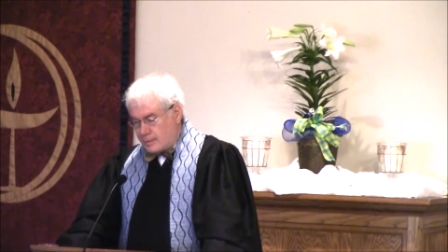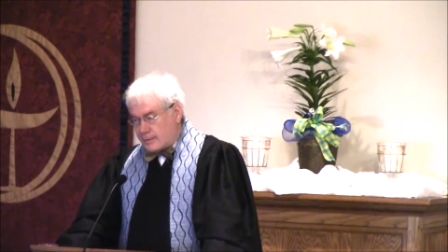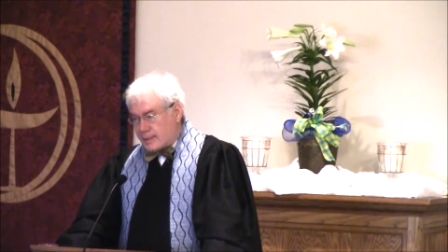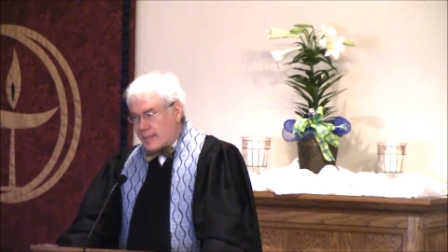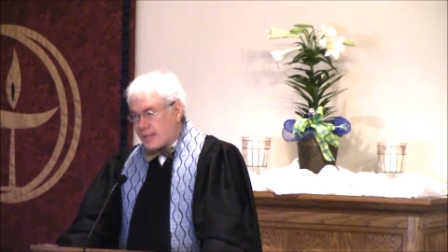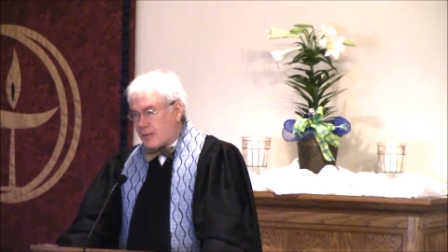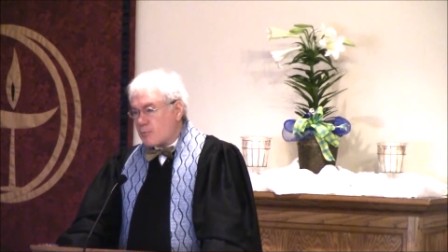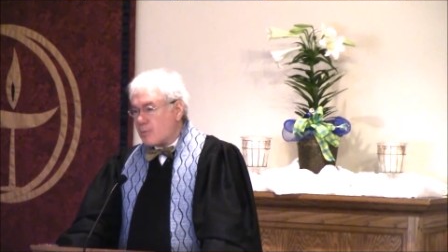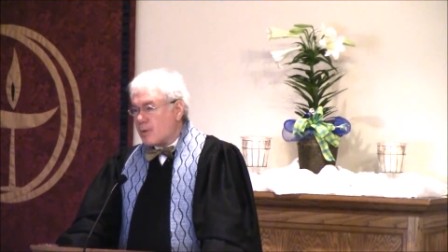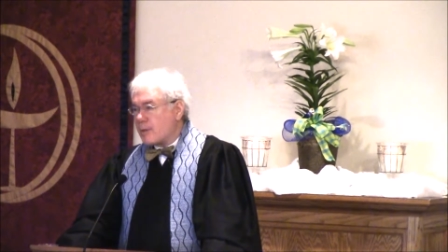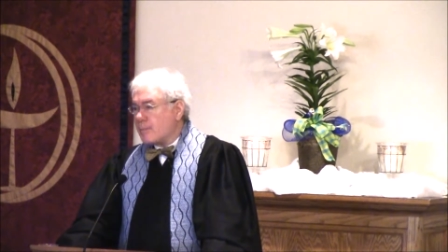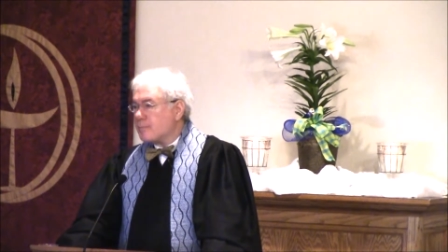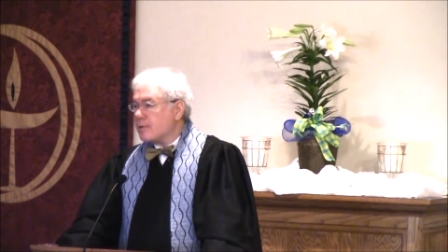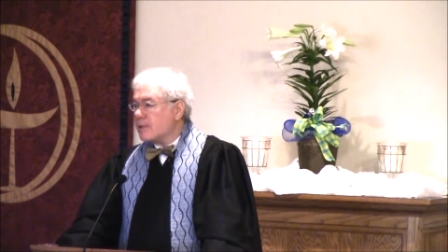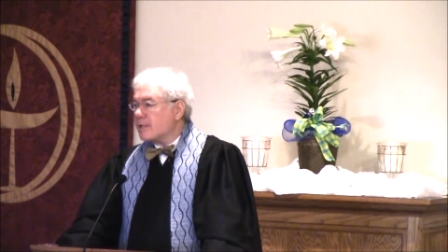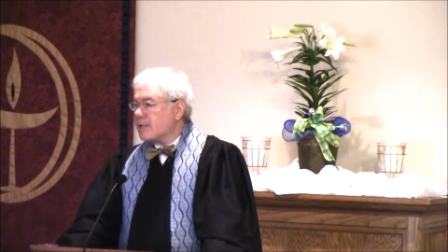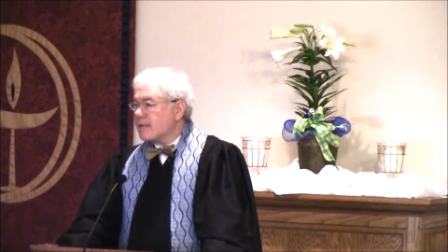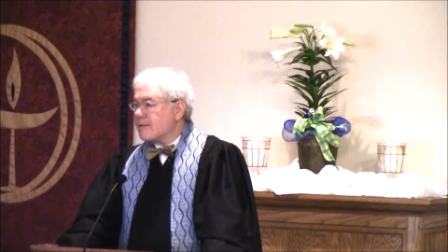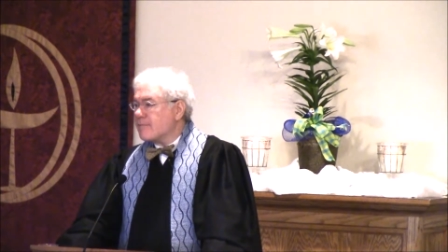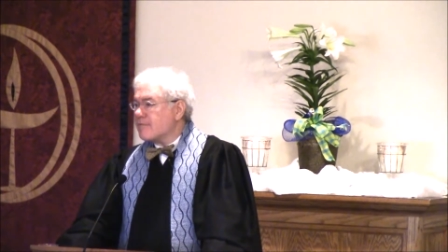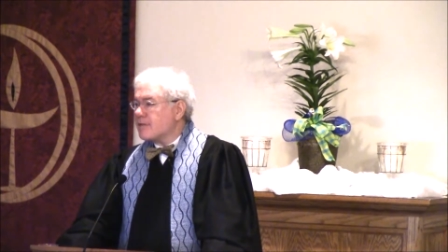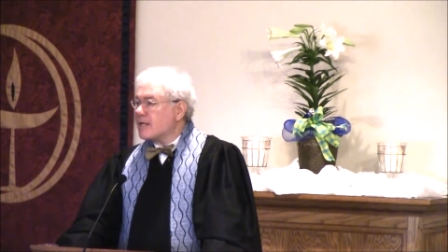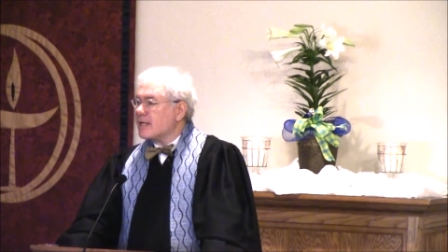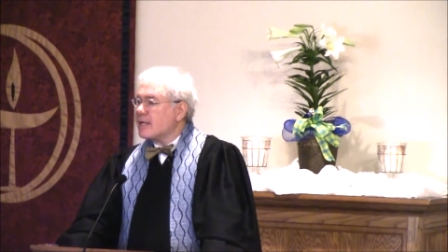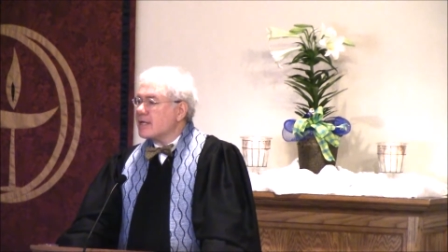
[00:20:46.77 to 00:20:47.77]
Let one
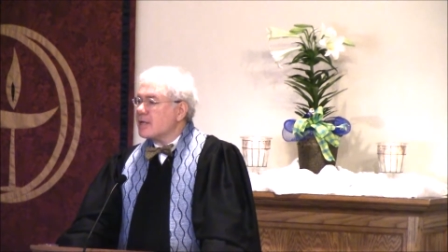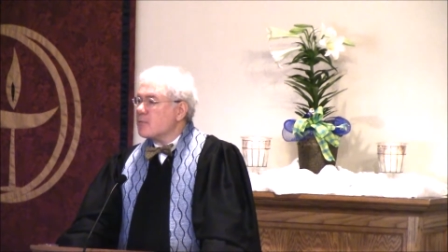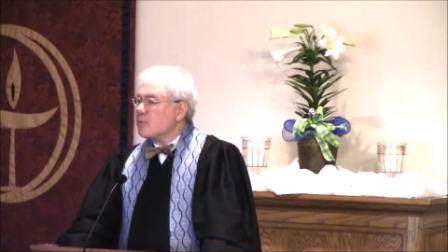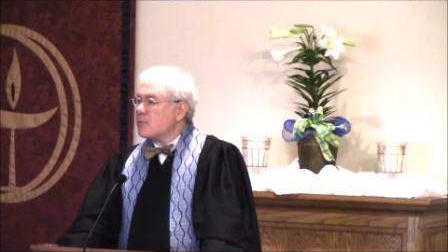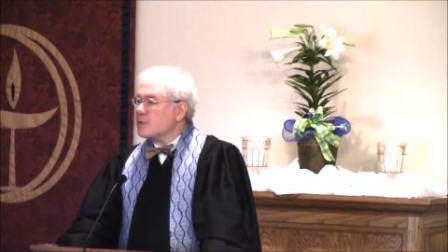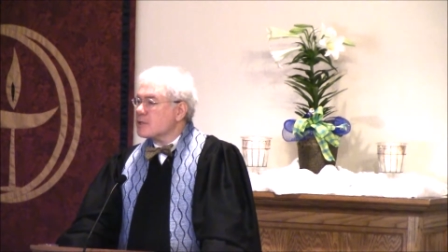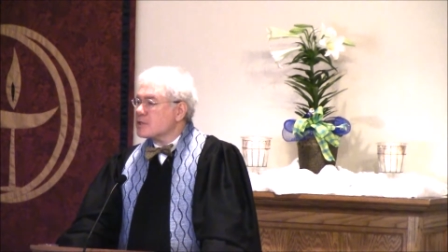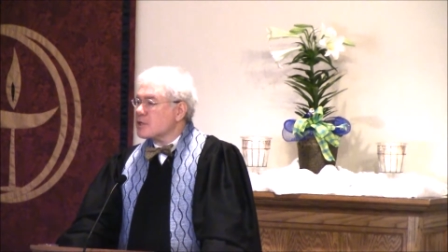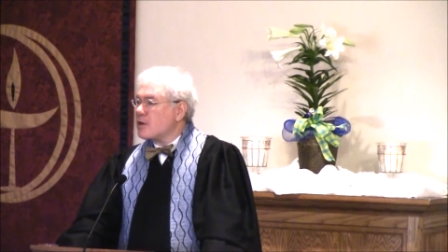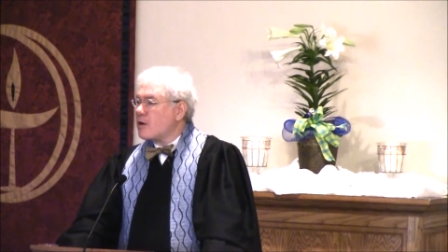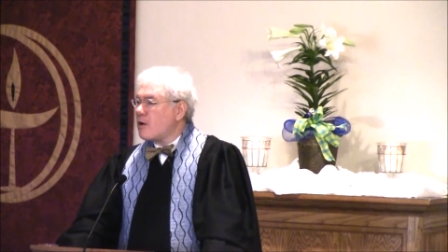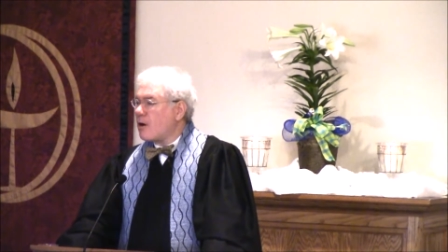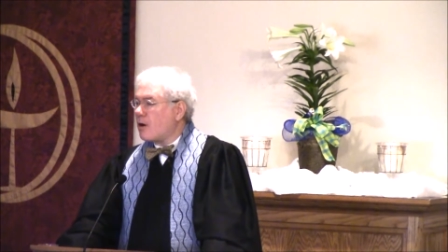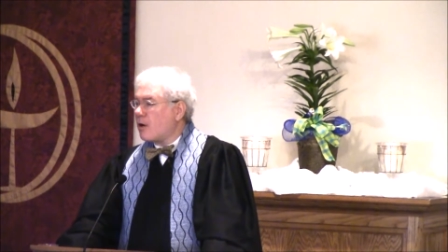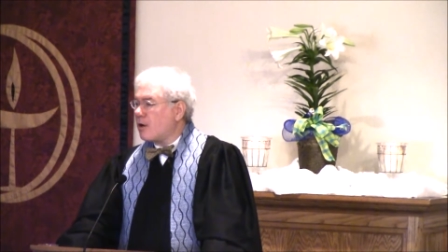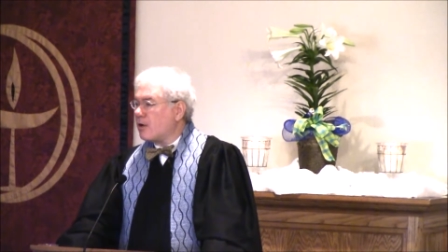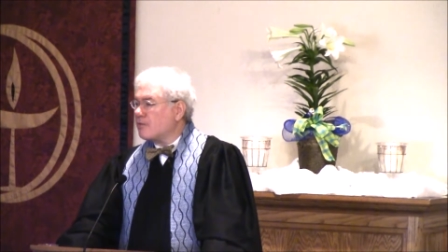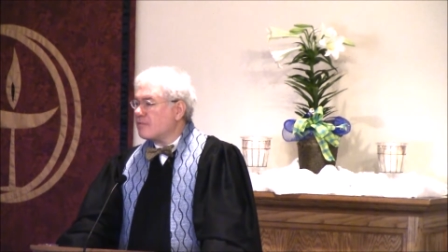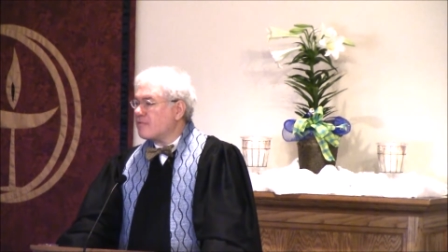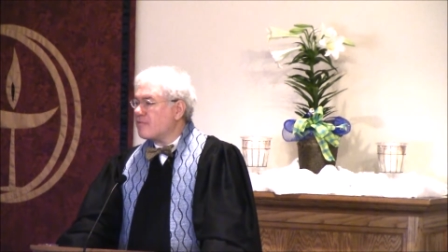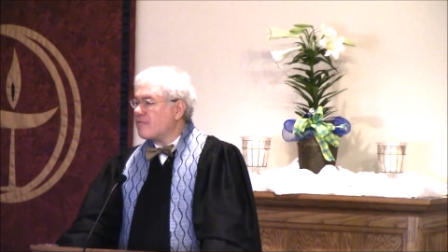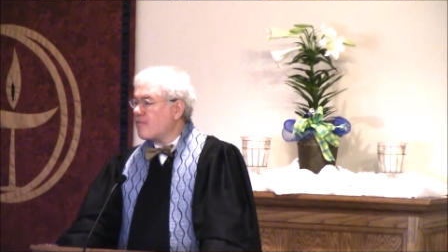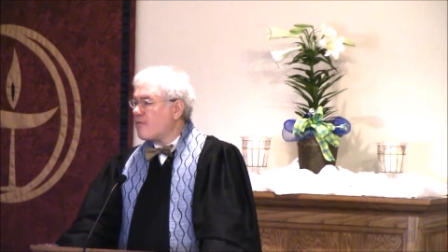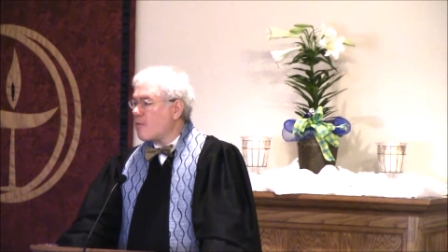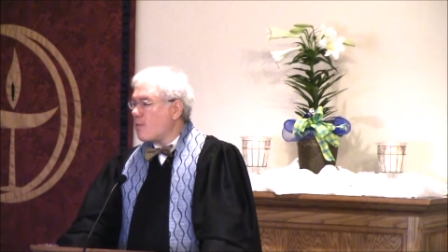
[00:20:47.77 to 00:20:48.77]
believe that he was
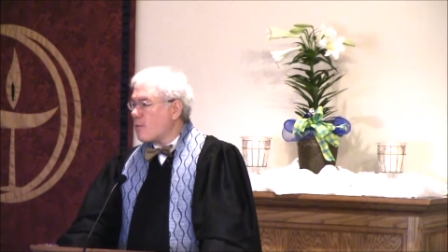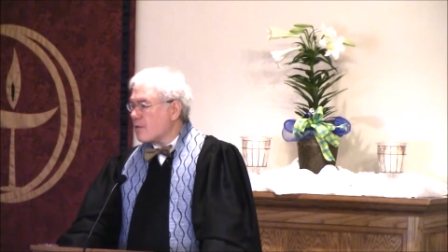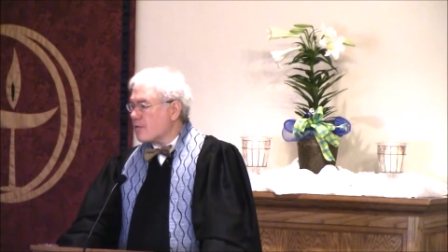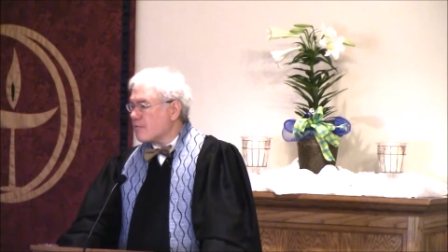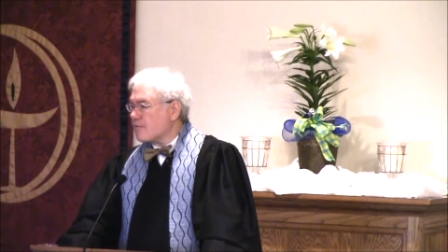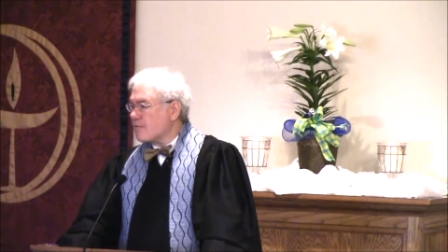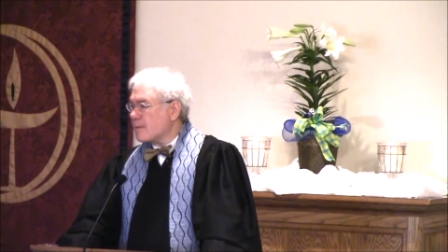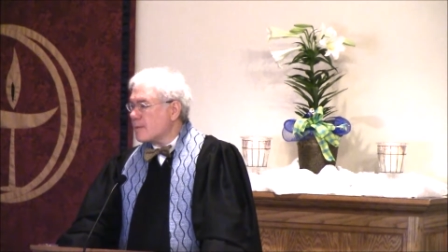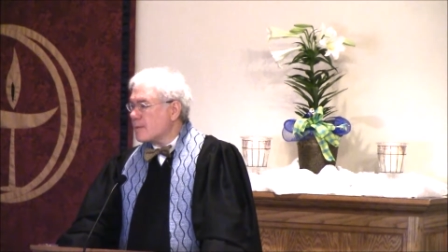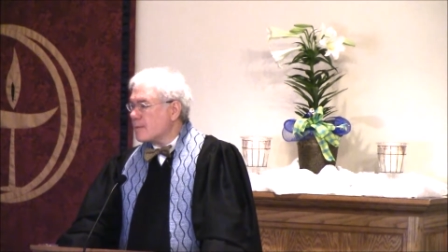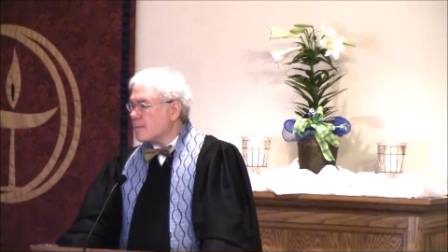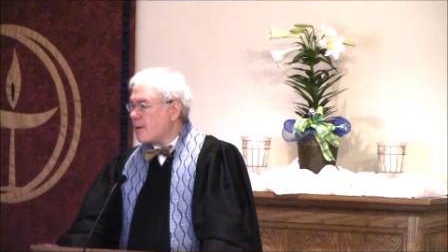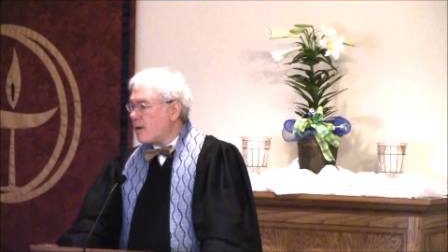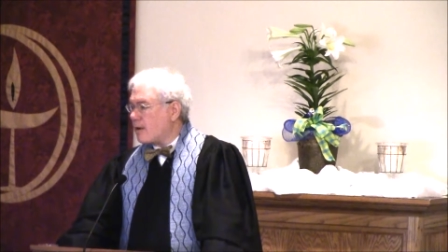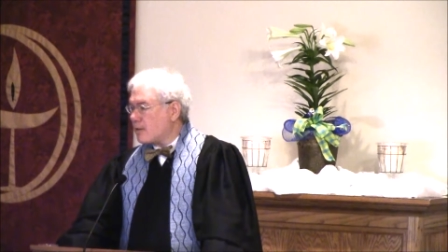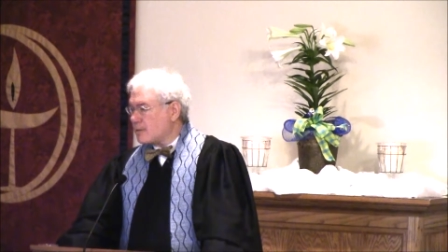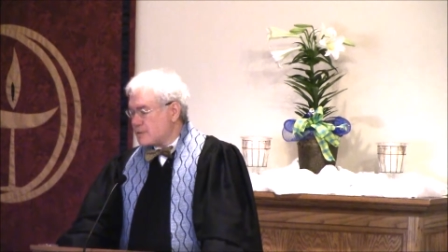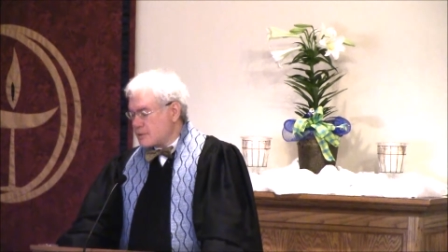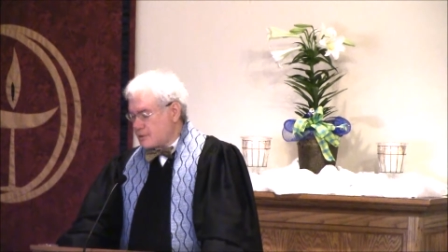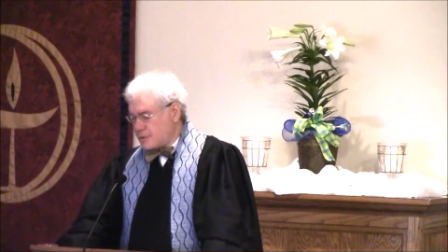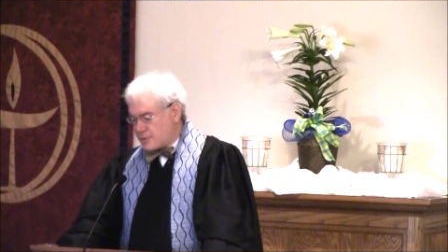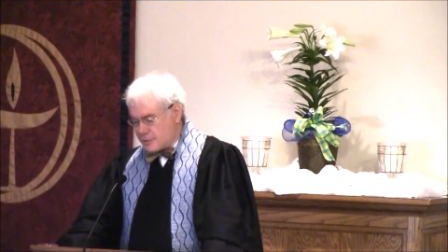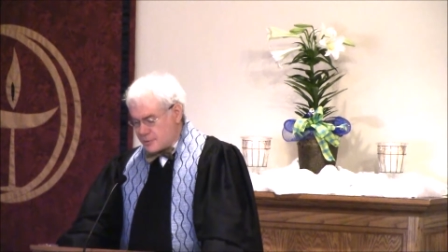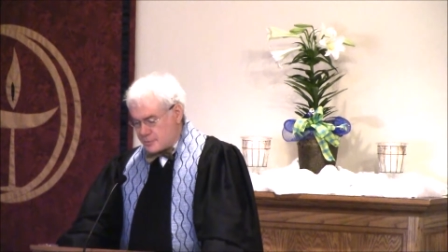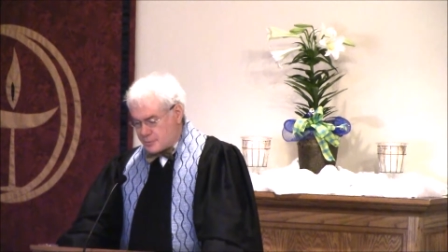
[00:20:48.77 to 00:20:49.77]
called forth from the
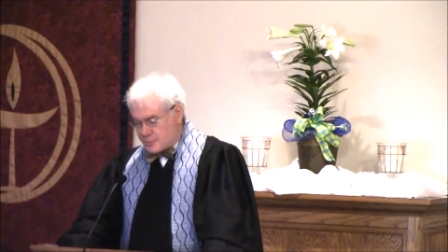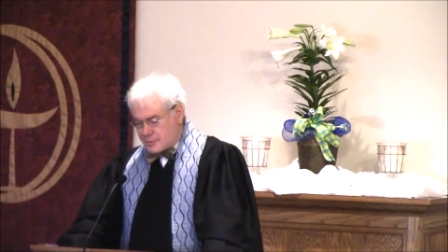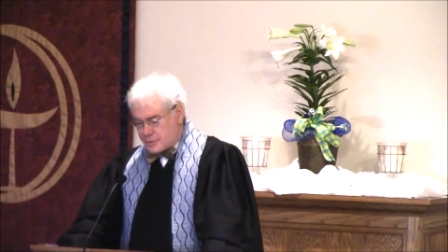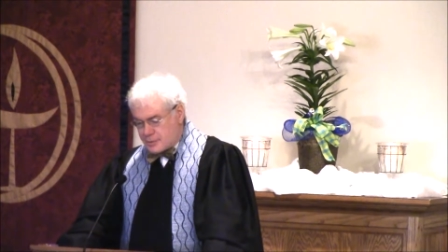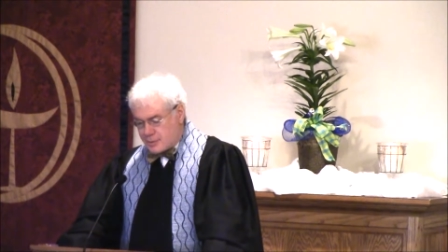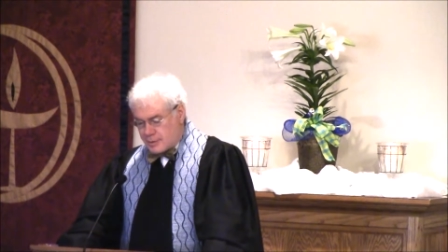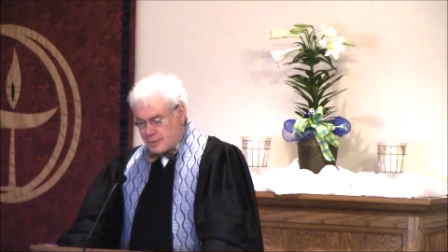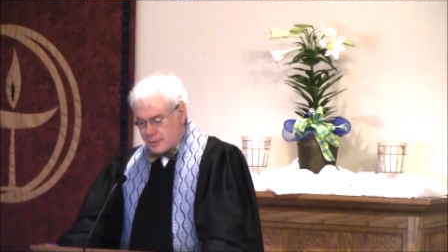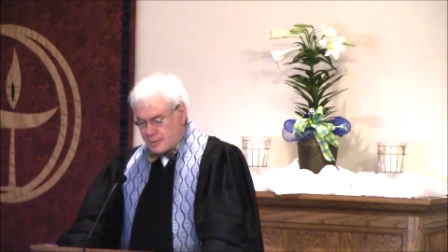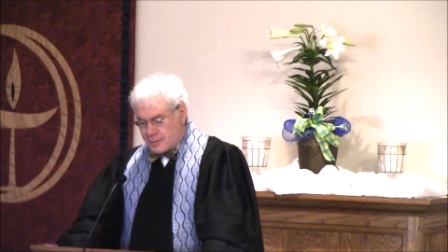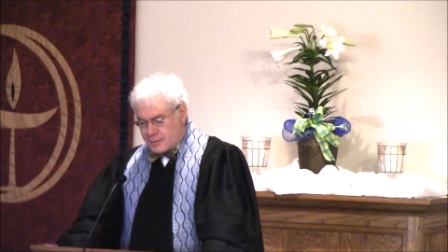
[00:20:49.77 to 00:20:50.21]
multitudes